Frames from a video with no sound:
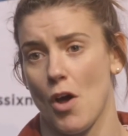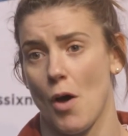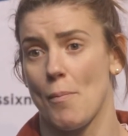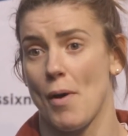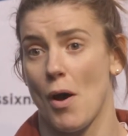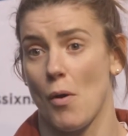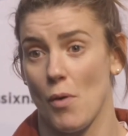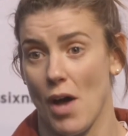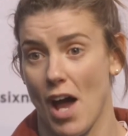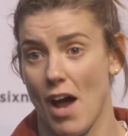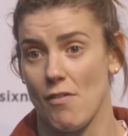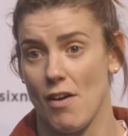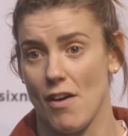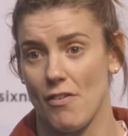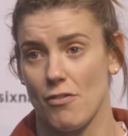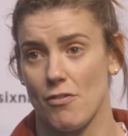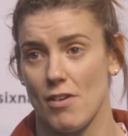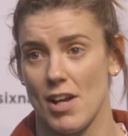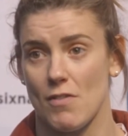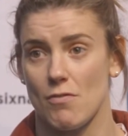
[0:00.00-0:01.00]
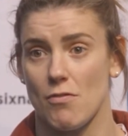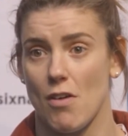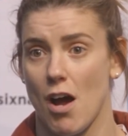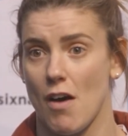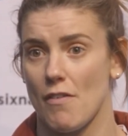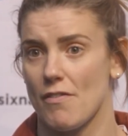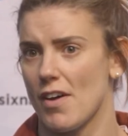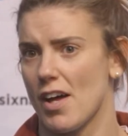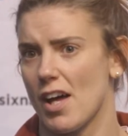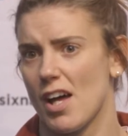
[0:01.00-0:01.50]
about our referee
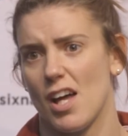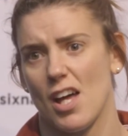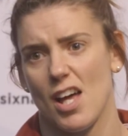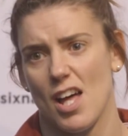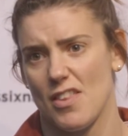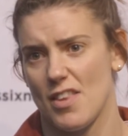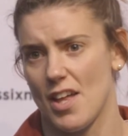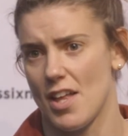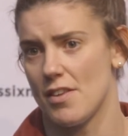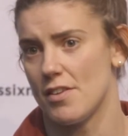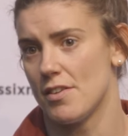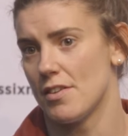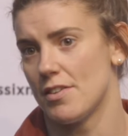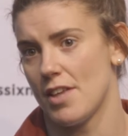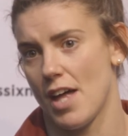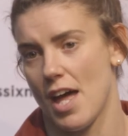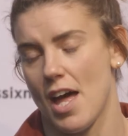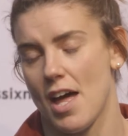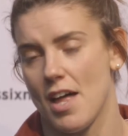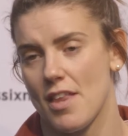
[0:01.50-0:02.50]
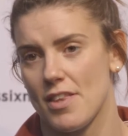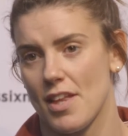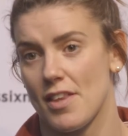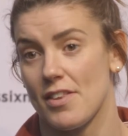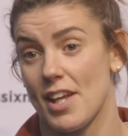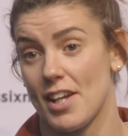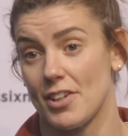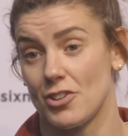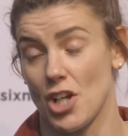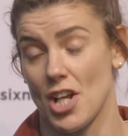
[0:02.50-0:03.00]
rather than
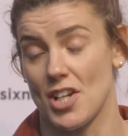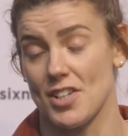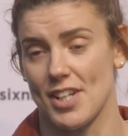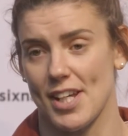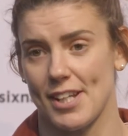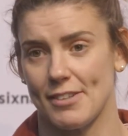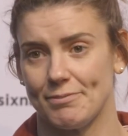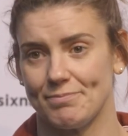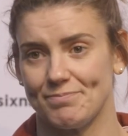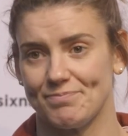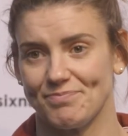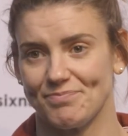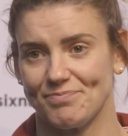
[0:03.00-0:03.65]
their gender.